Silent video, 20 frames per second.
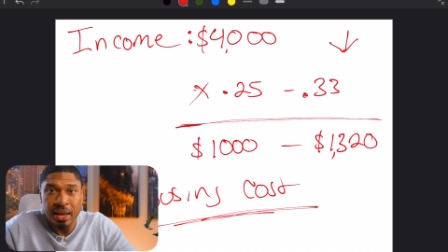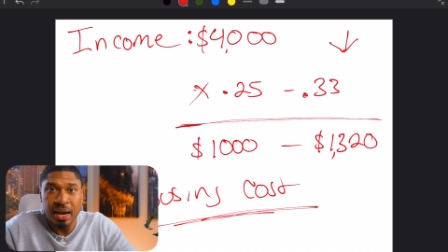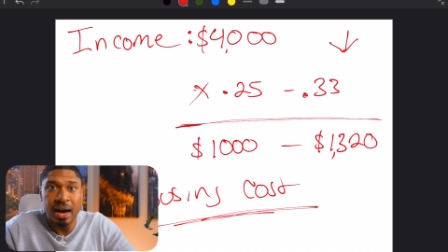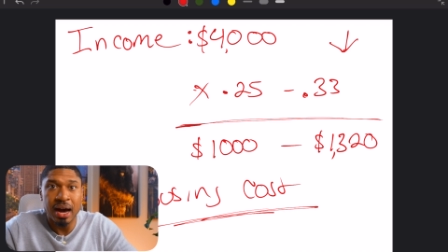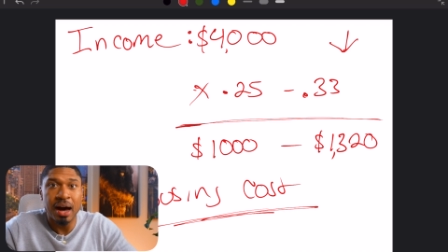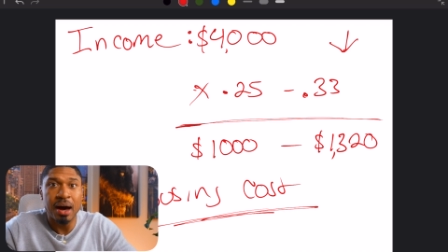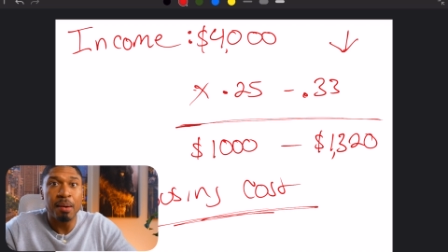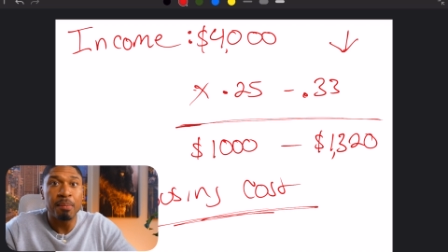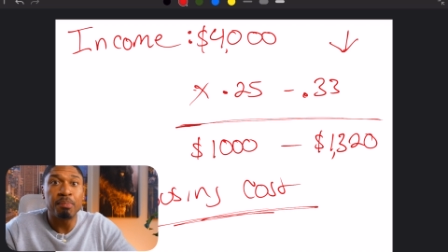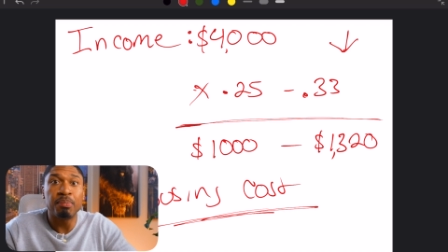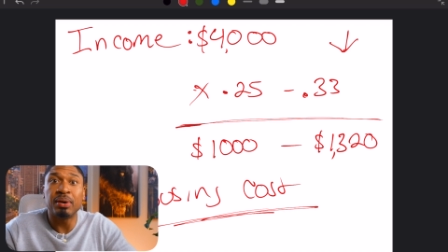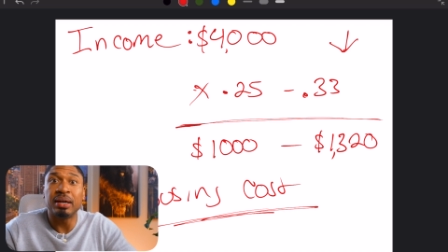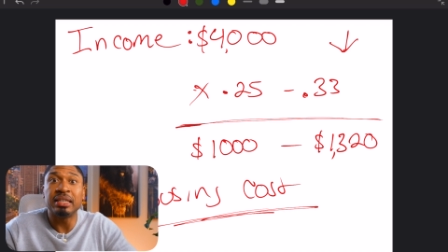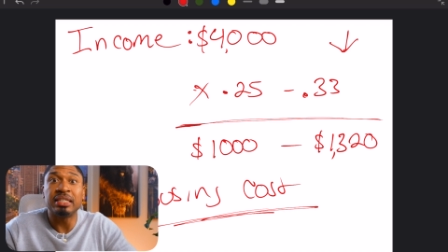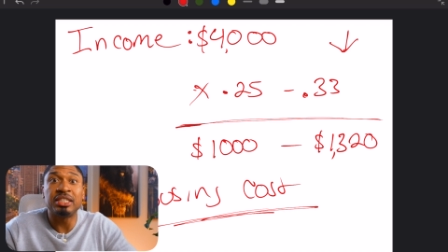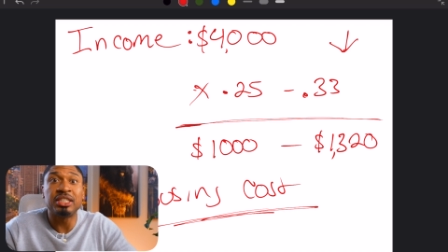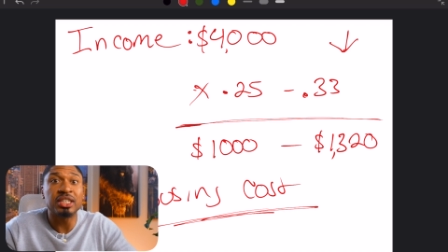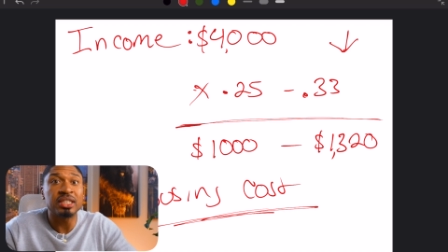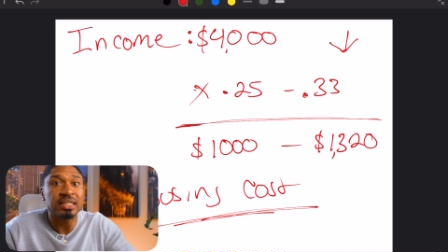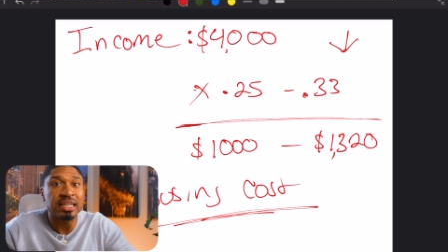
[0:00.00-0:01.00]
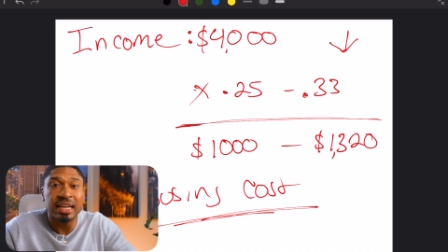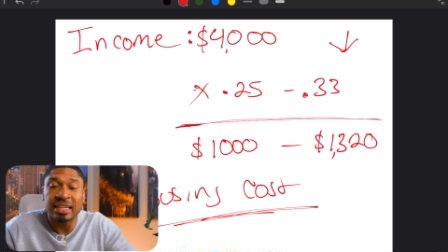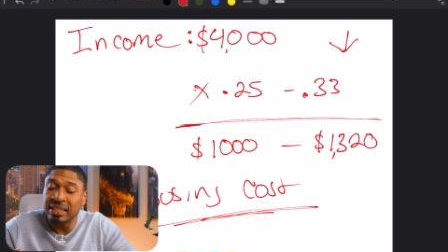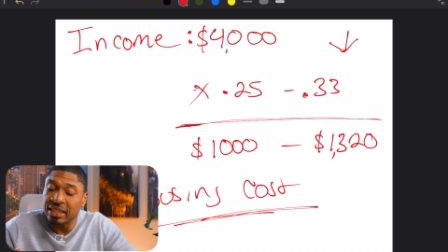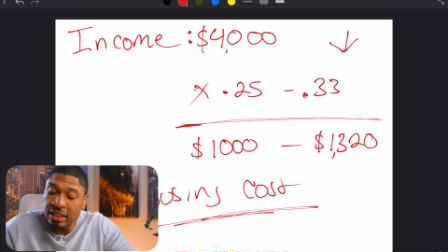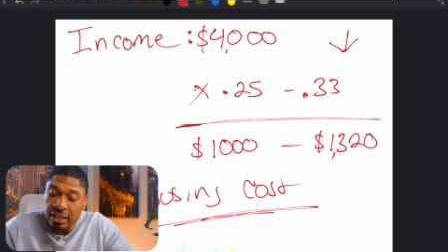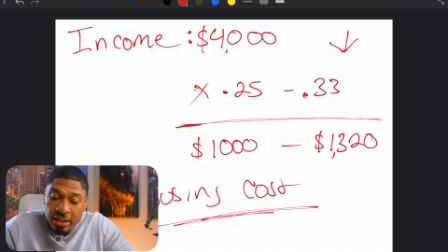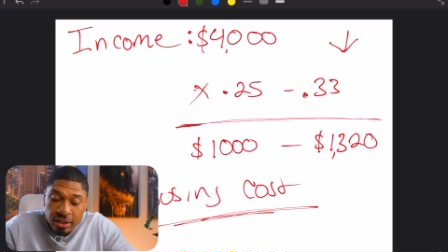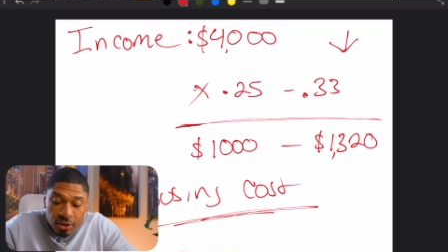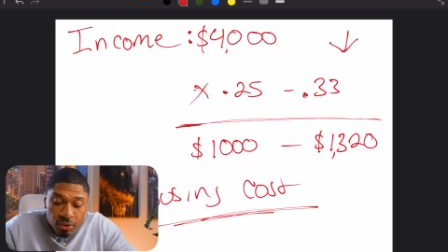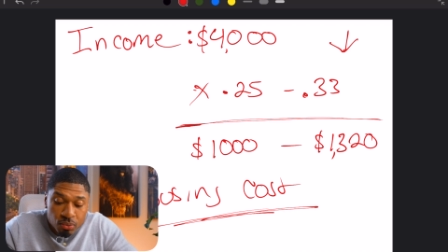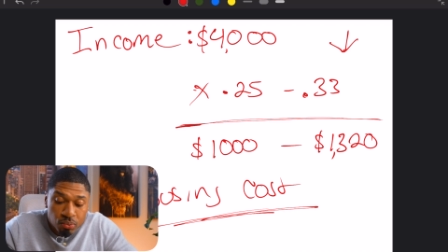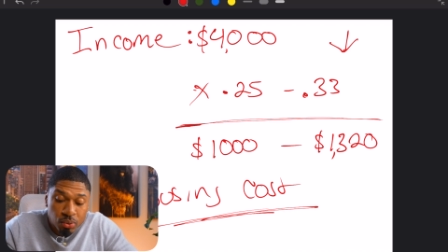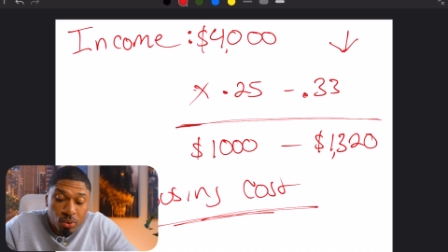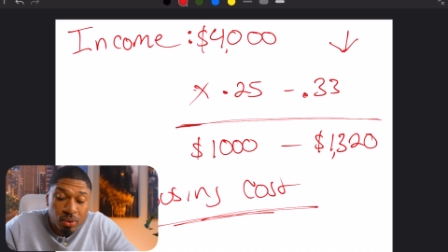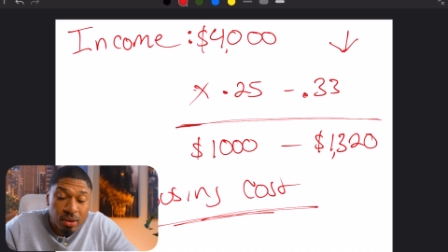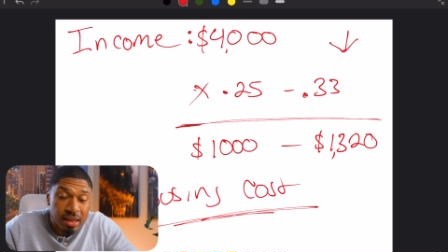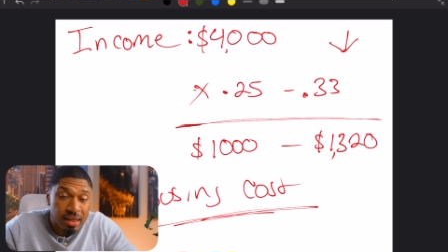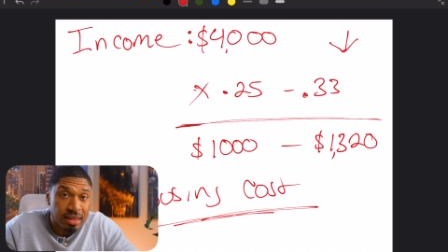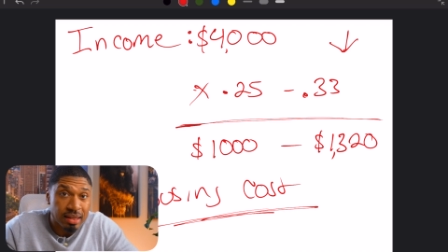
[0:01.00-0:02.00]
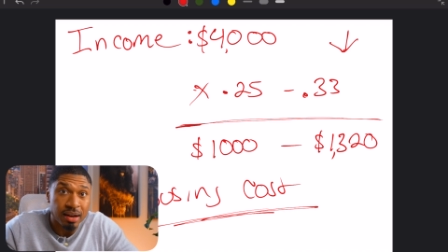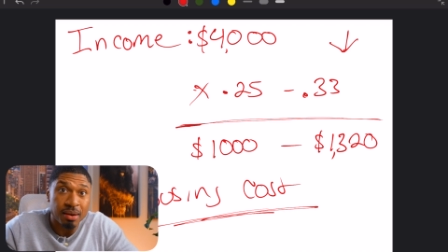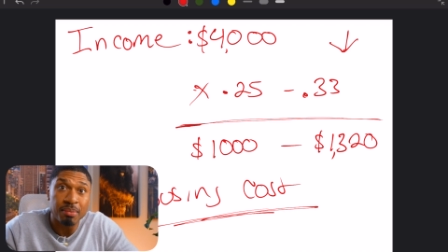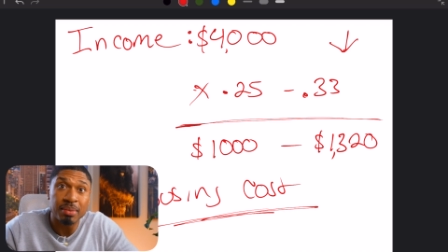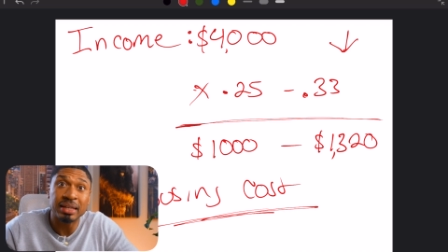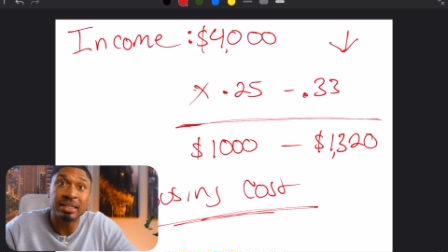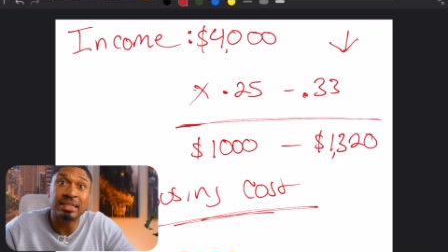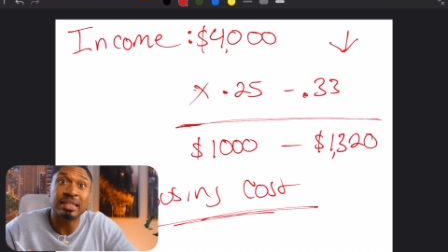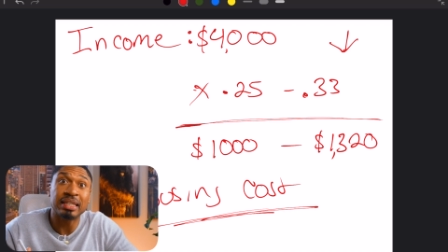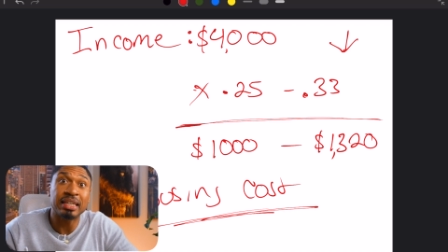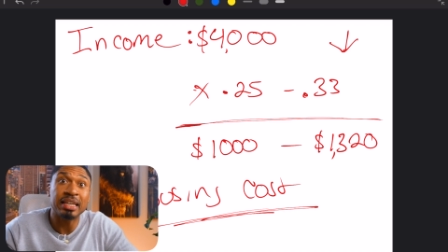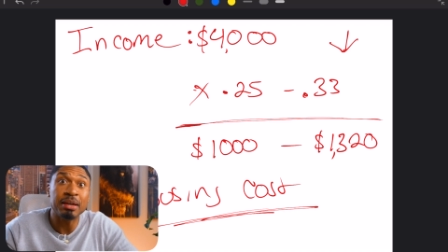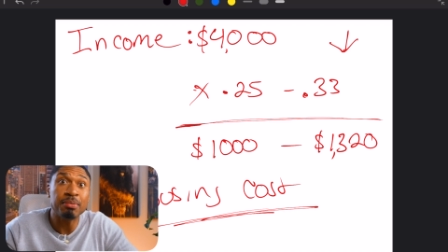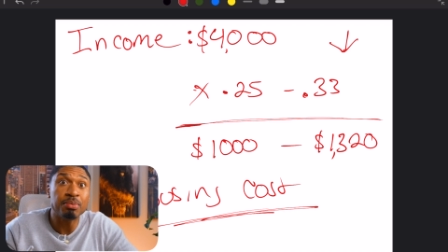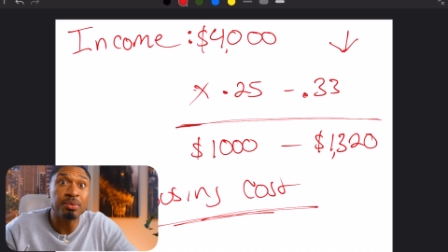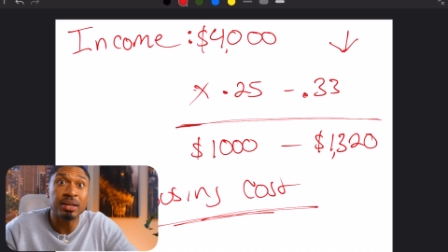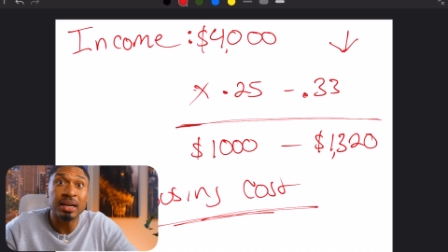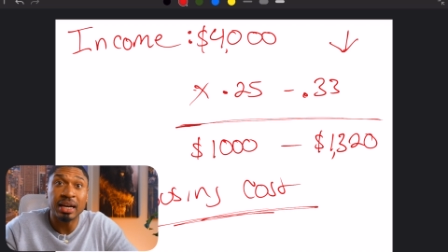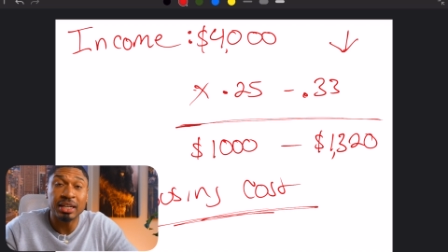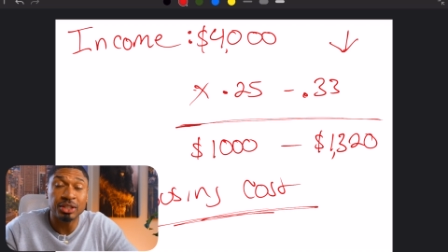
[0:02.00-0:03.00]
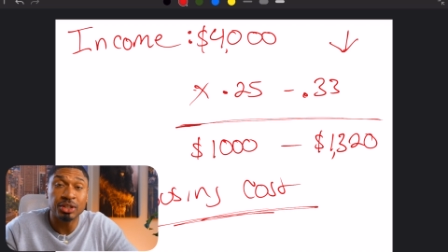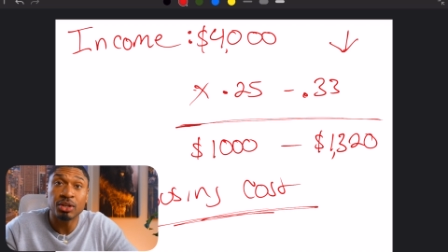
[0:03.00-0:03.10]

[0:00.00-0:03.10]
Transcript: but just as a good rule of thumb and to keep you guys,